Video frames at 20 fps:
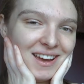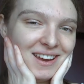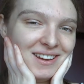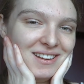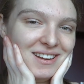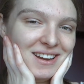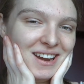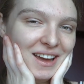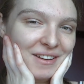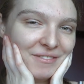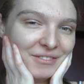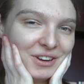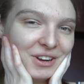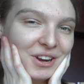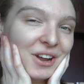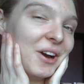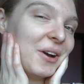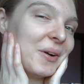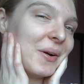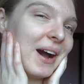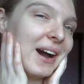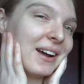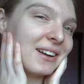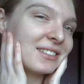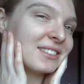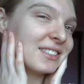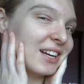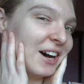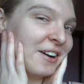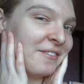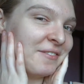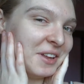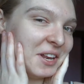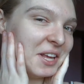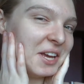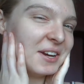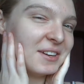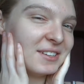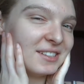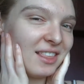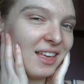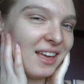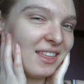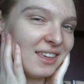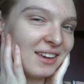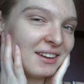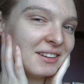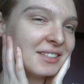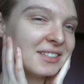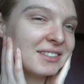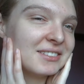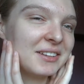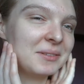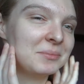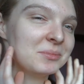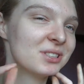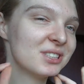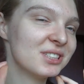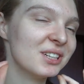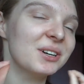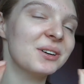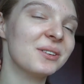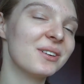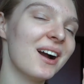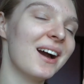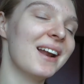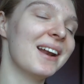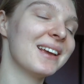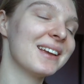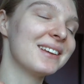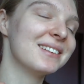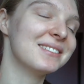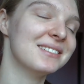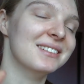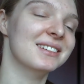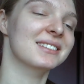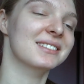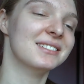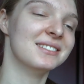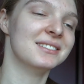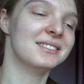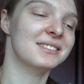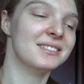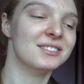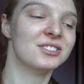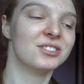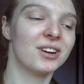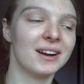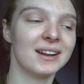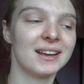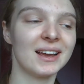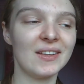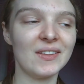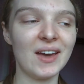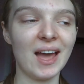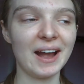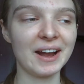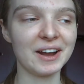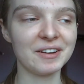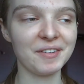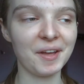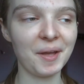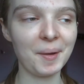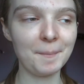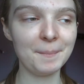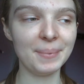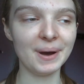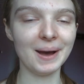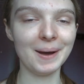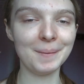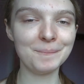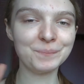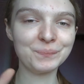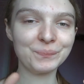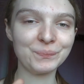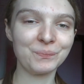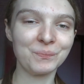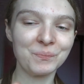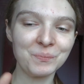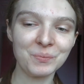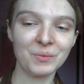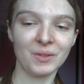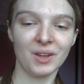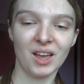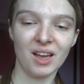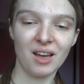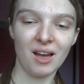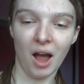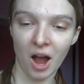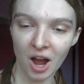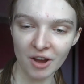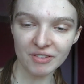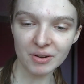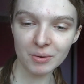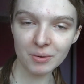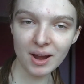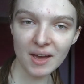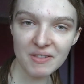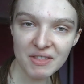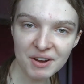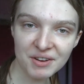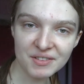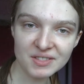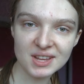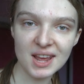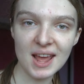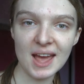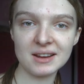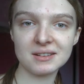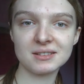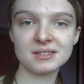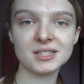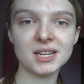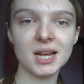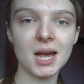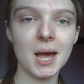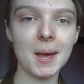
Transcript: I never know how to start videos like this. I'm still kind of trying to get the hang of it, but hopefully we'll get there in the end.